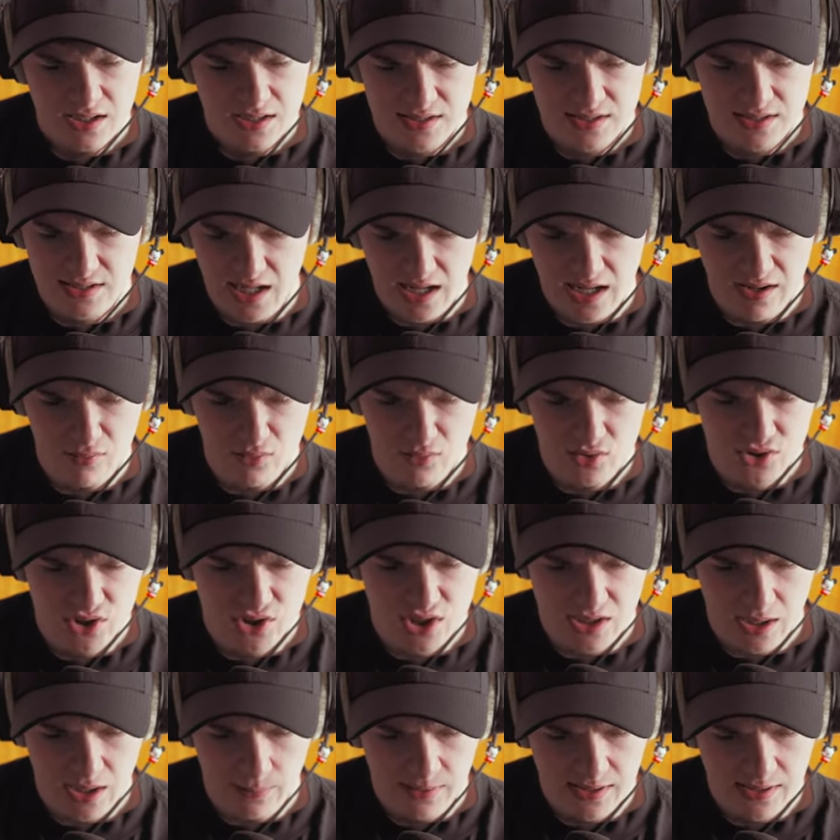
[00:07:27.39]
say it was
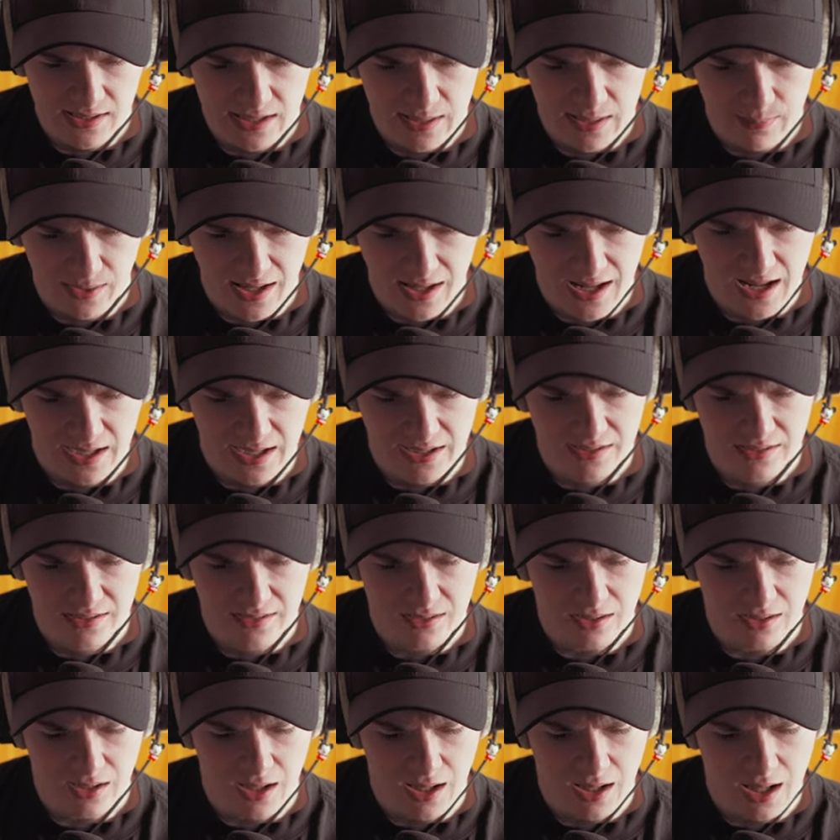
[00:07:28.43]
just completely black
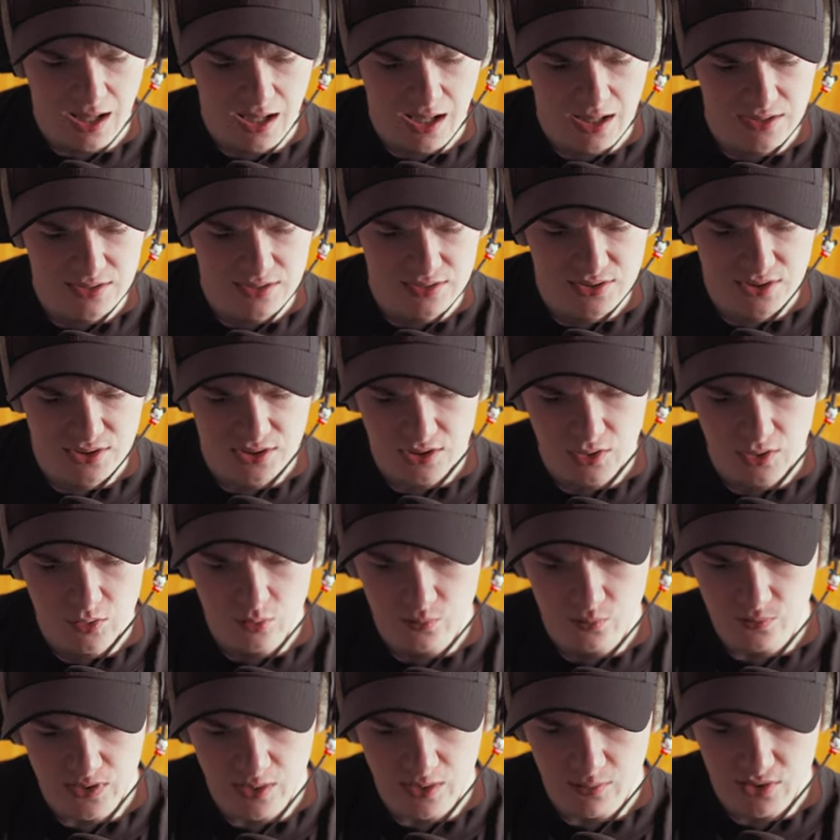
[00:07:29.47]
and you
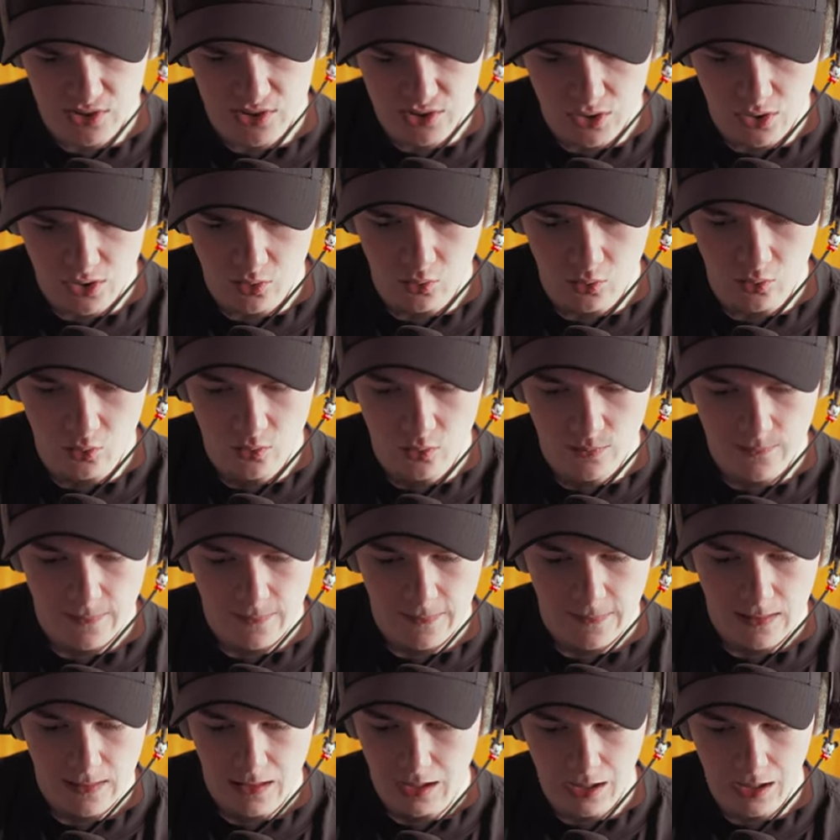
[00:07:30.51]
there was no
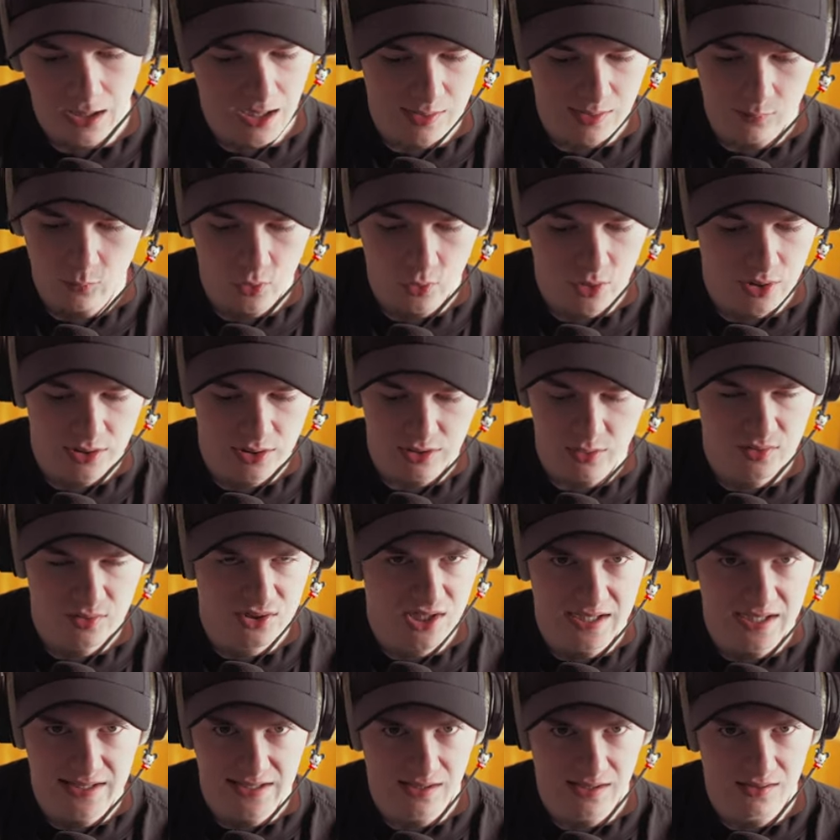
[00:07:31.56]
line work, no
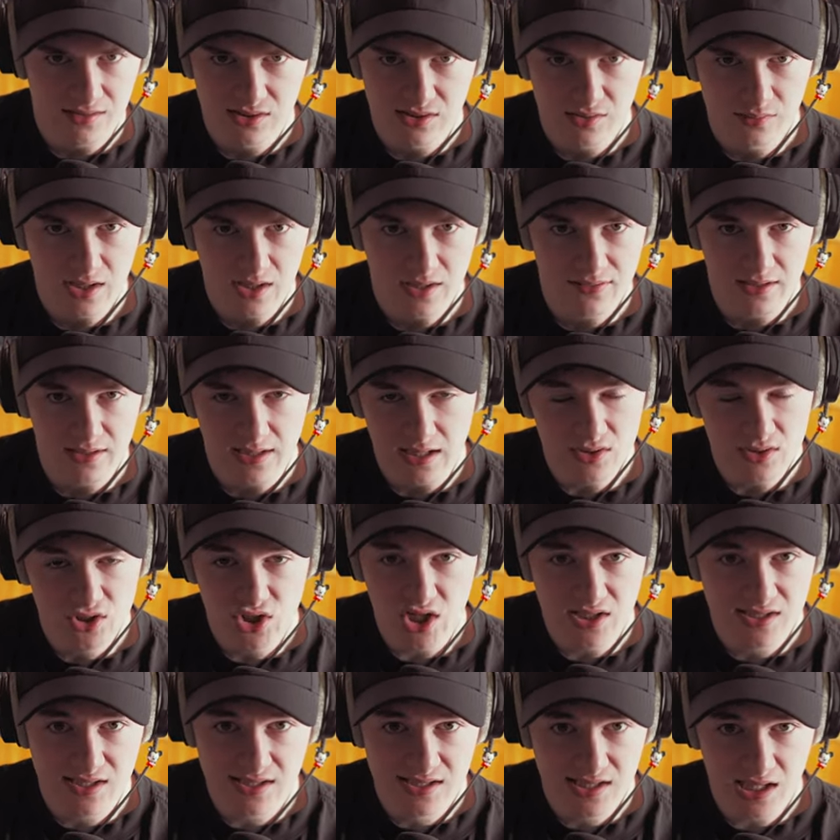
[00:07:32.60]
details, no nothing, it's
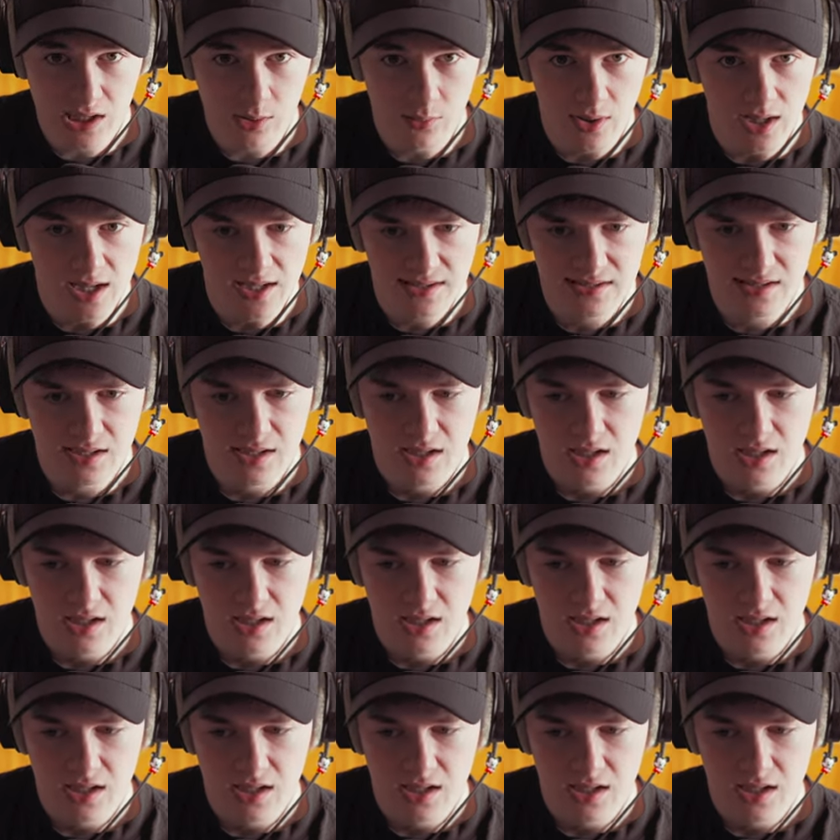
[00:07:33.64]
just a silhouette,